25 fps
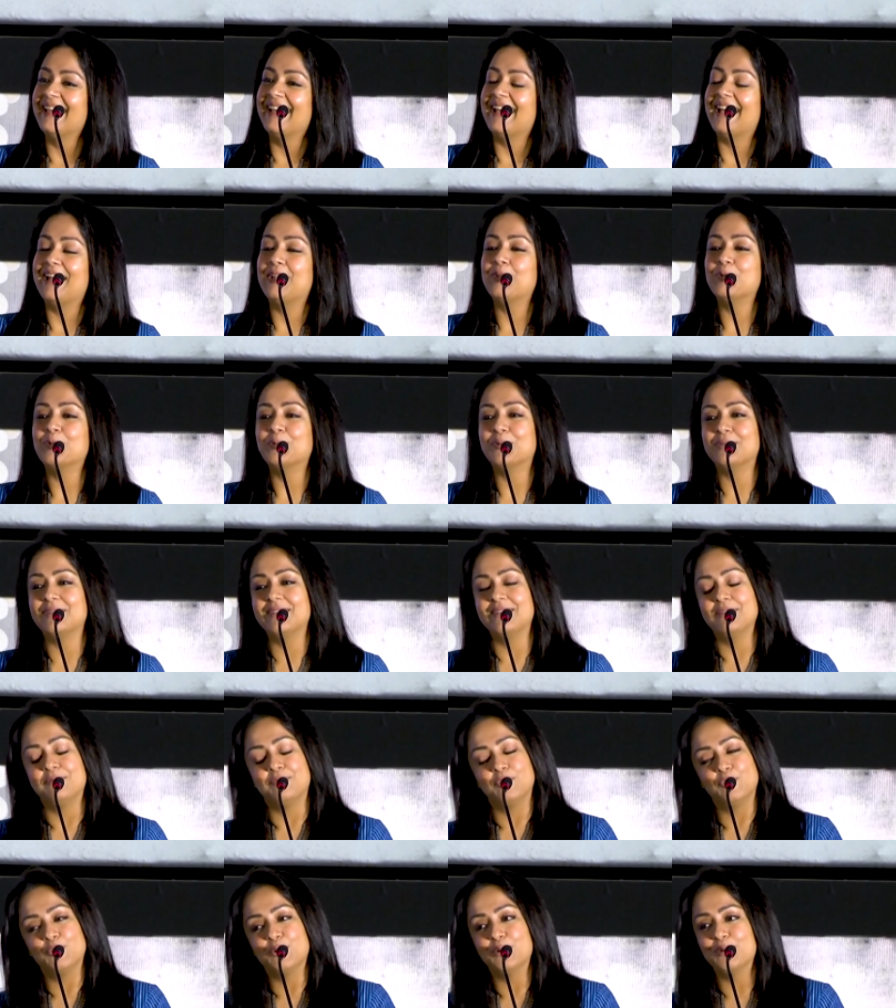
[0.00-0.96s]
And
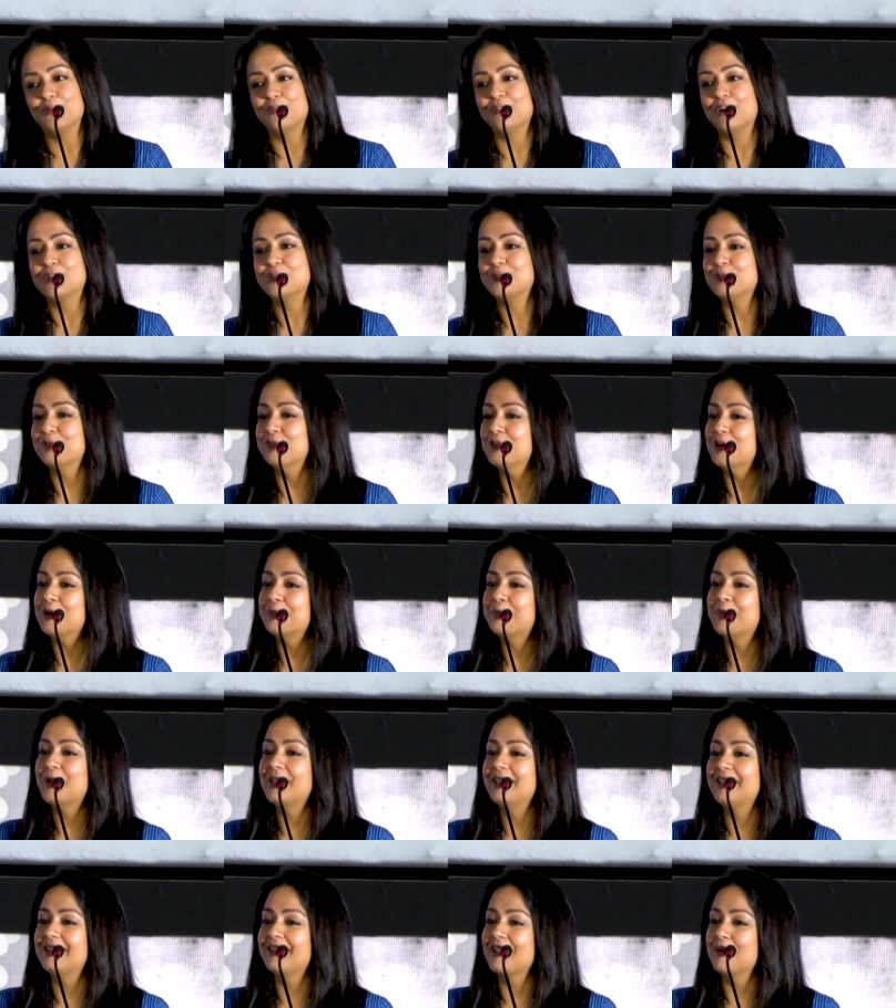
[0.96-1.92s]
if you work
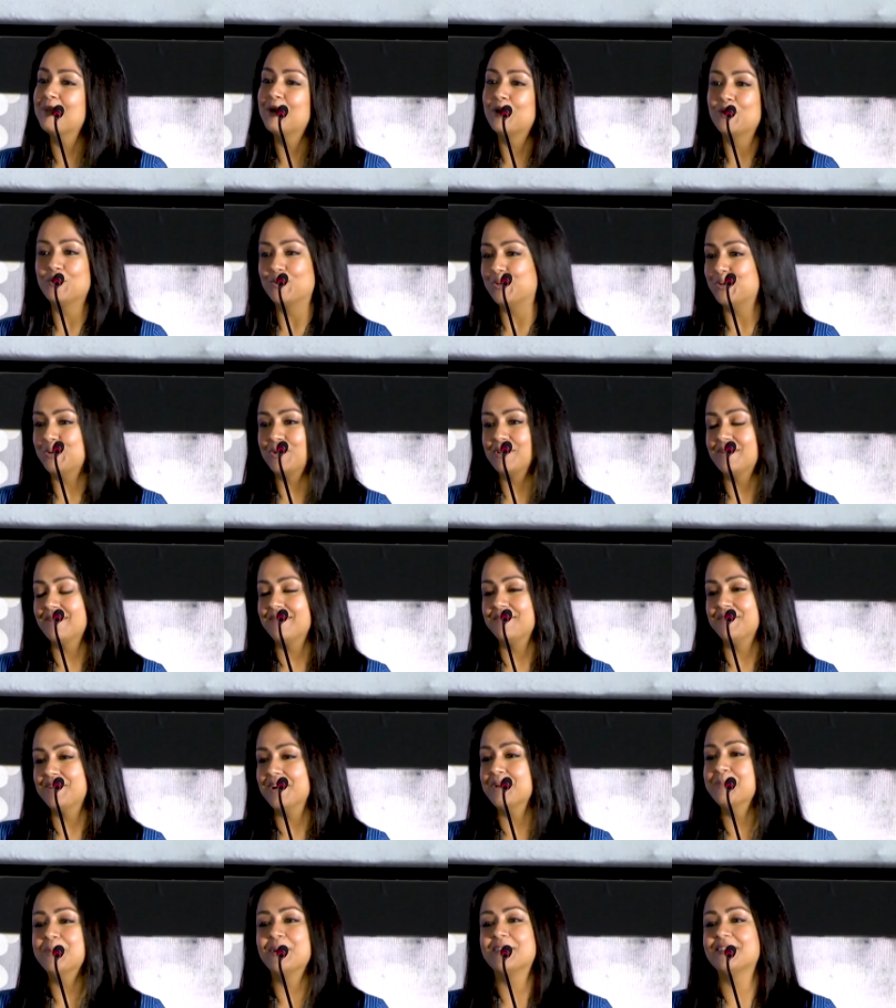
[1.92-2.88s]
but you
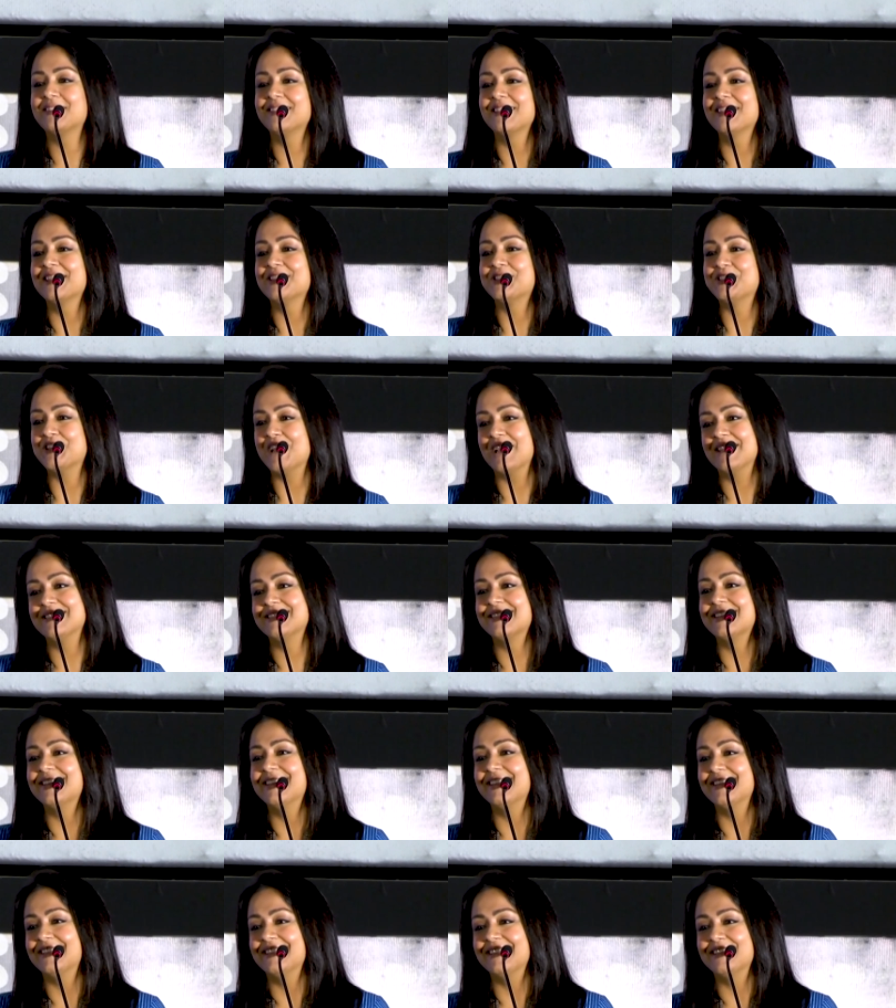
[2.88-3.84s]
work a chance
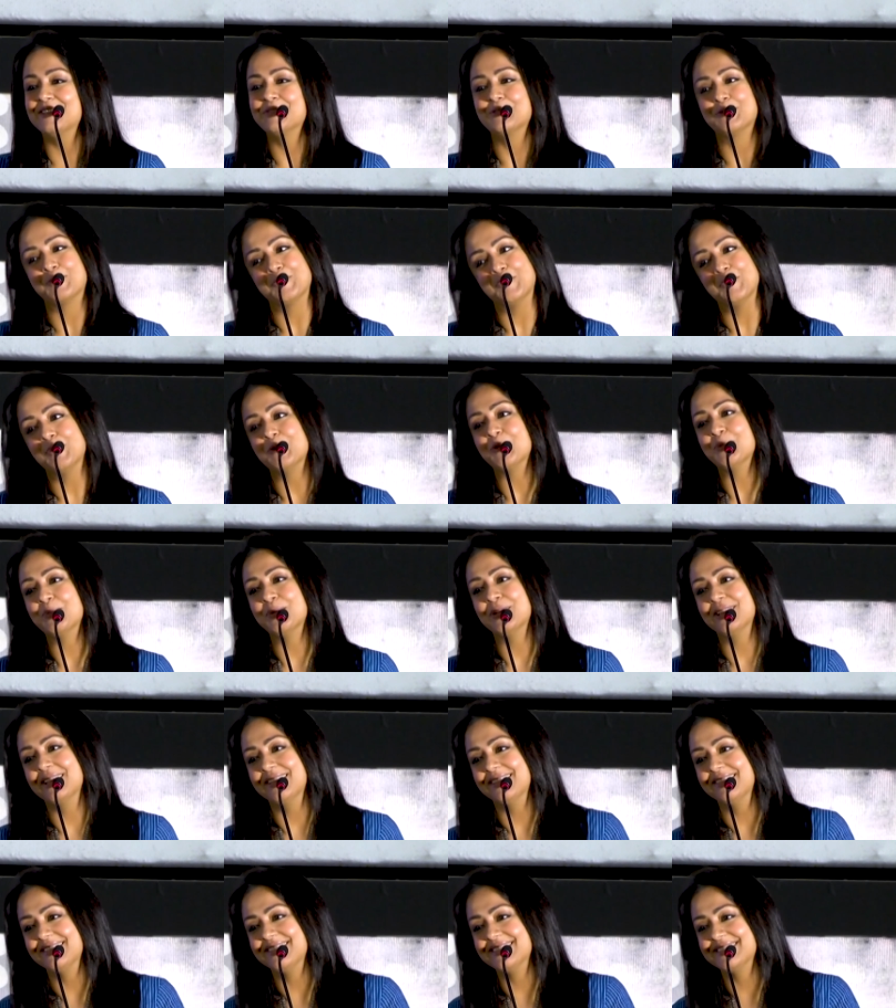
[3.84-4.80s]
so
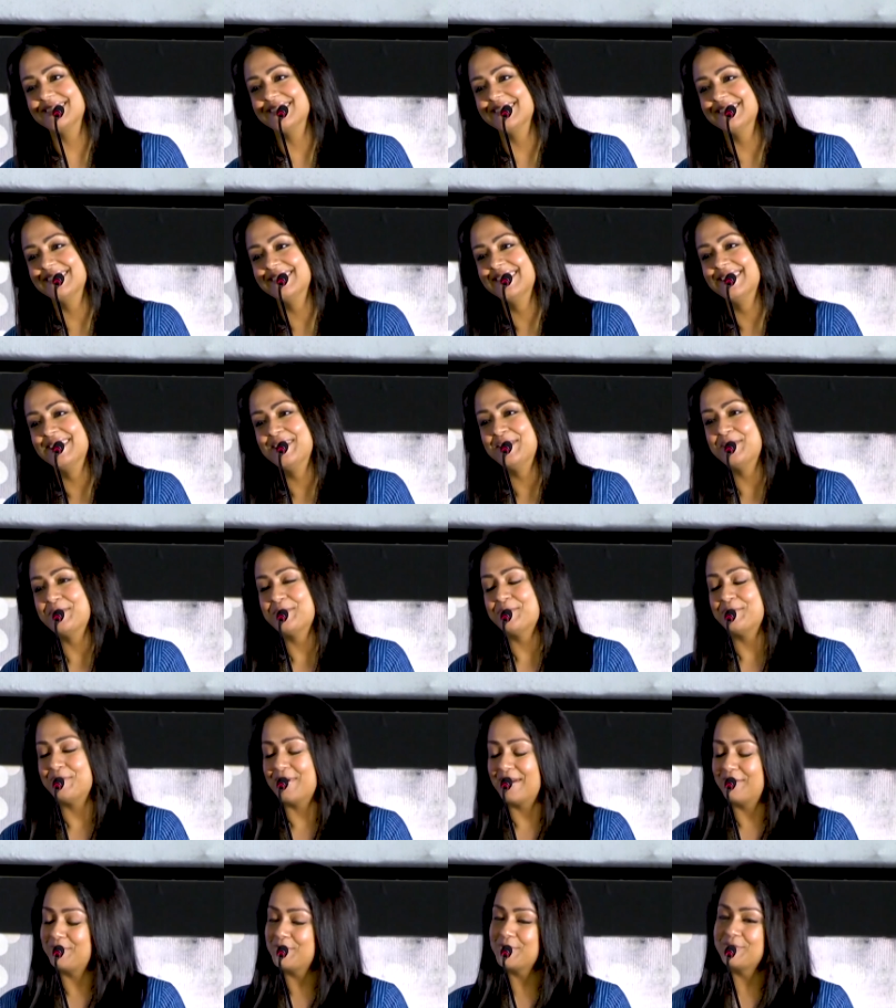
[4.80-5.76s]
rumor sir.
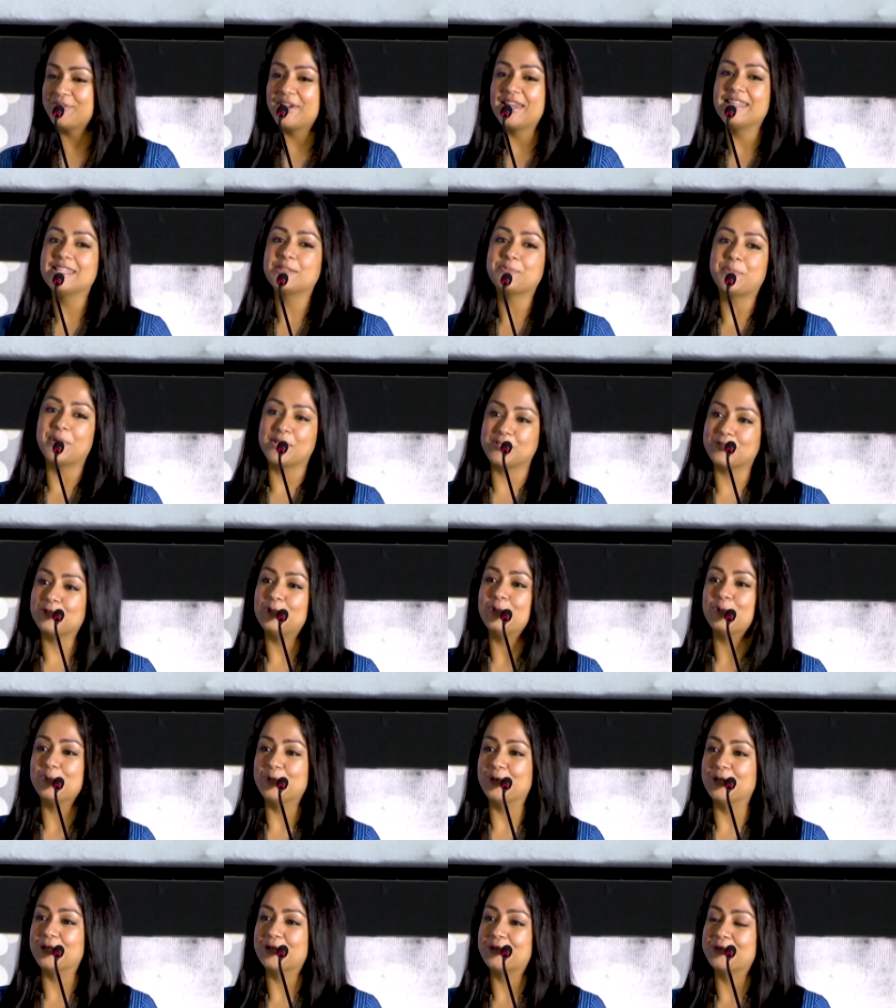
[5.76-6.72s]
It was very special
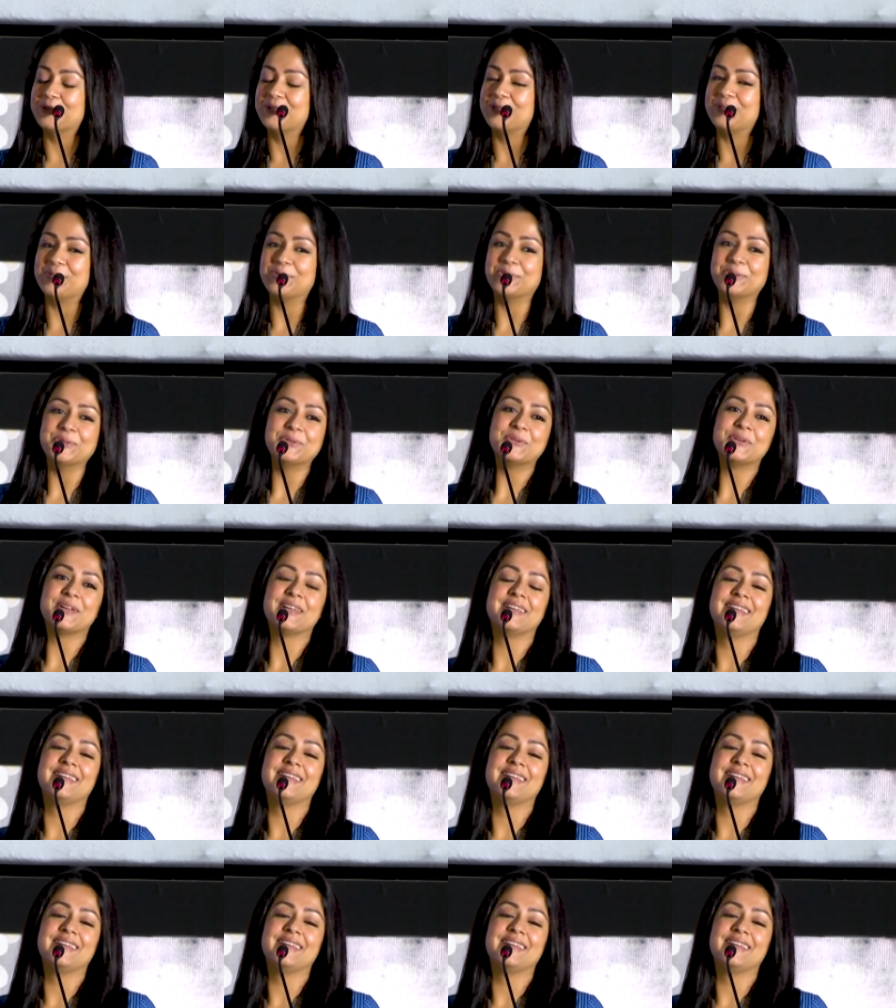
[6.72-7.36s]
to work with you.